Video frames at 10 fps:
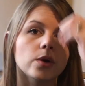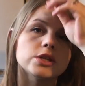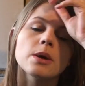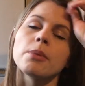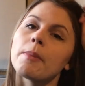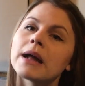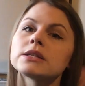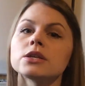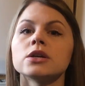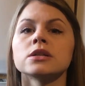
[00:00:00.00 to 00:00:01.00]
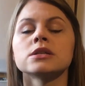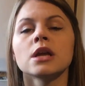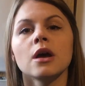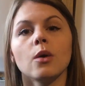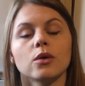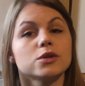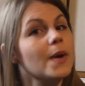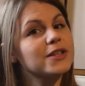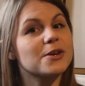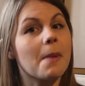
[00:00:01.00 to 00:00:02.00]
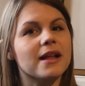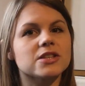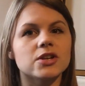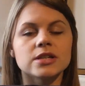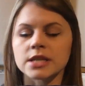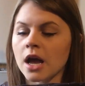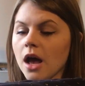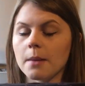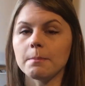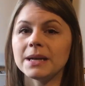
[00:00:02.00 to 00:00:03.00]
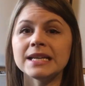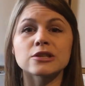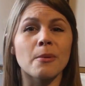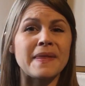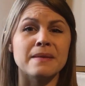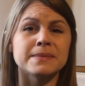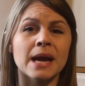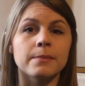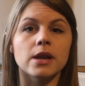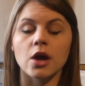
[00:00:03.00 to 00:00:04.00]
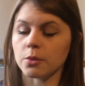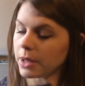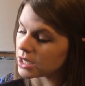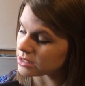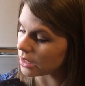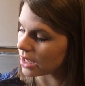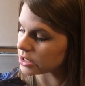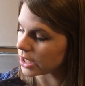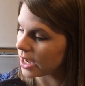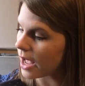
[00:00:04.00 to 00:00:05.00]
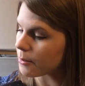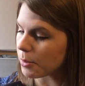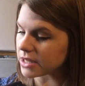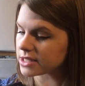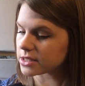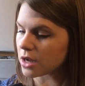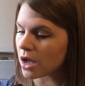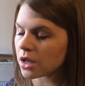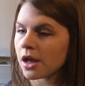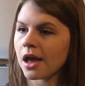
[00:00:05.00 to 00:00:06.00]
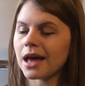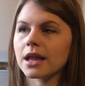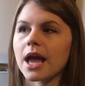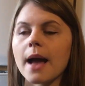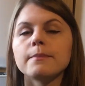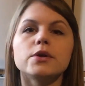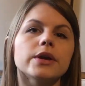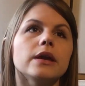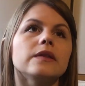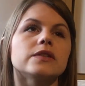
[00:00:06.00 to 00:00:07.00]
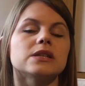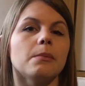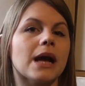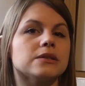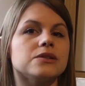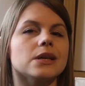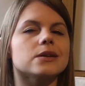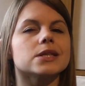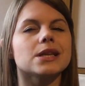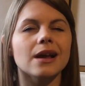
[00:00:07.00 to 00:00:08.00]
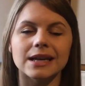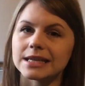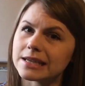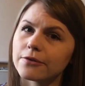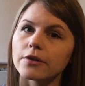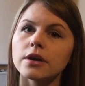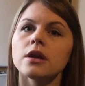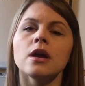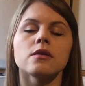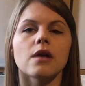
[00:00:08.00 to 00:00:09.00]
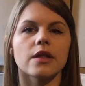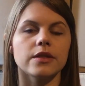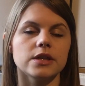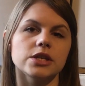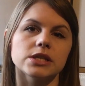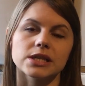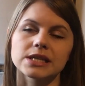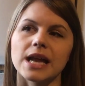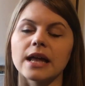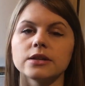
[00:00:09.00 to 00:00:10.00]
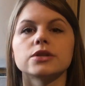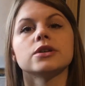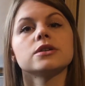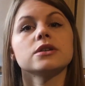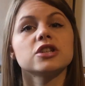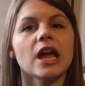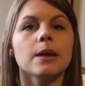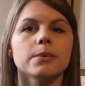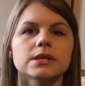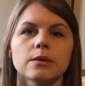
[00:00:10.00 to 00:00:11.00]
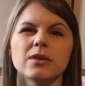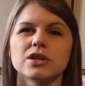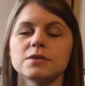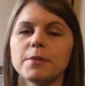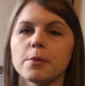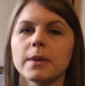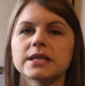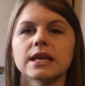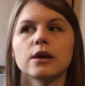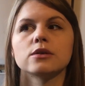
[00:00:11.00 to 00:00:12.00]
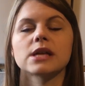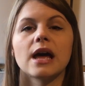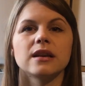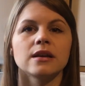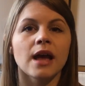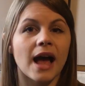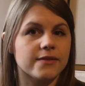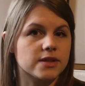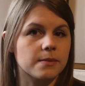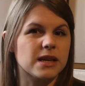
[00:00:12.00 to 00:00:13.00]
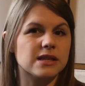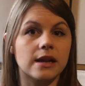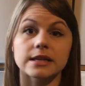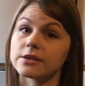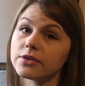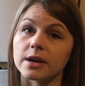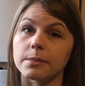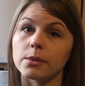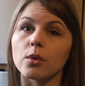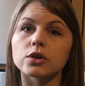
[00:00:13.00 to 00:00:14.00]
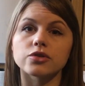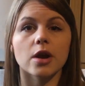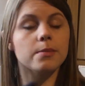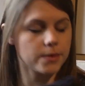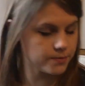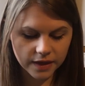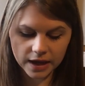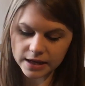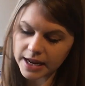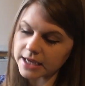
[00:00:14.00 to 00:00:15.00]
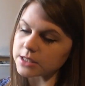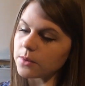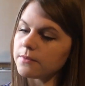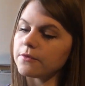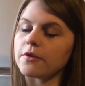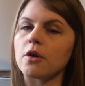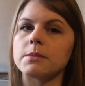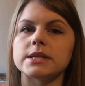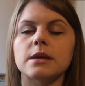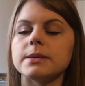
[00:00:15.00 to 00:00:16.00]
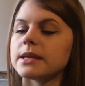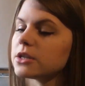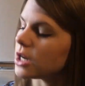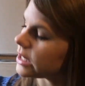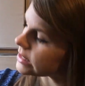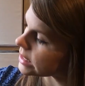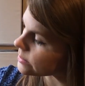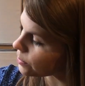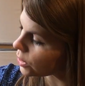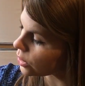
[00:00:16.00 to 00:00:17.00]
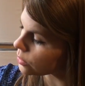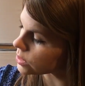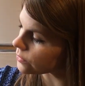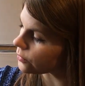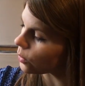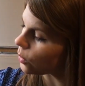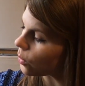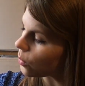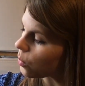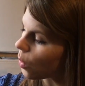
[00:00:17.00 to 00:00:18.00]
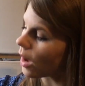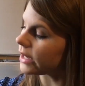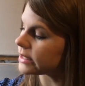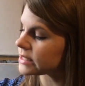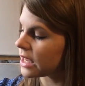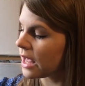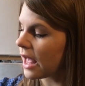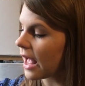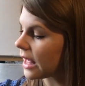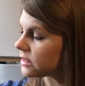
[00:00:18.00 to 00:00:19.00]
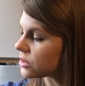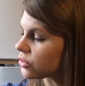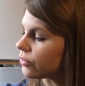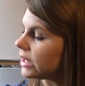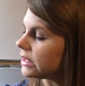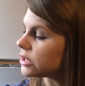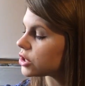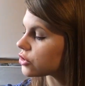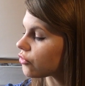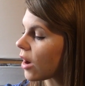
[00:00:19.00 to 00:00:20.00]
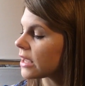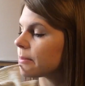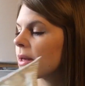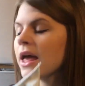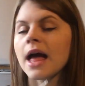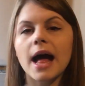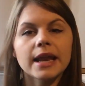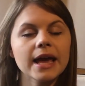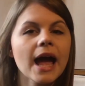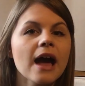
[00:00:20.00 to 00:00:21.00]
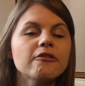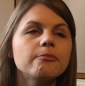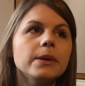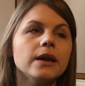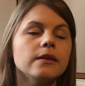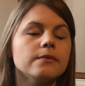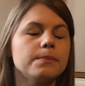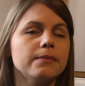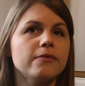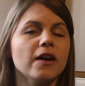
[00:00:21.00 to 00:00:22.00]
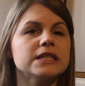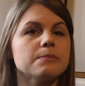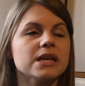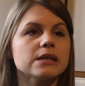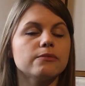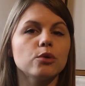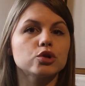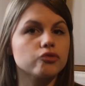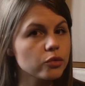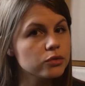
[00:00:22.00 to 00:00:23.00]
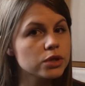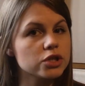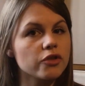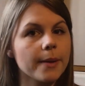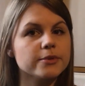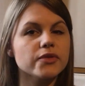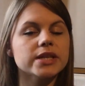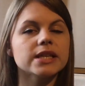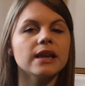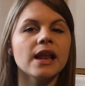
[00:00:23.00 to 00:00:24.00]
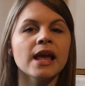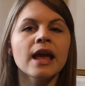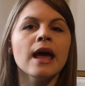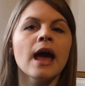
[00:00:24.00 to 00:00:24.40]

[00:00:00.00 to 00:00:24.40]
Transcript: for jumper patterns or sweater patterns, please comment them down below, because actually I am a bit stuck and I am looking for some patterns that are slightly different rather than just a standard shape, because I want to just build my skills and have something slightly different in my wardrobe. The next one from Sew Me Sunshine is this beautiful white and green stripe, and I have been finding myself more drawn to stripes recently.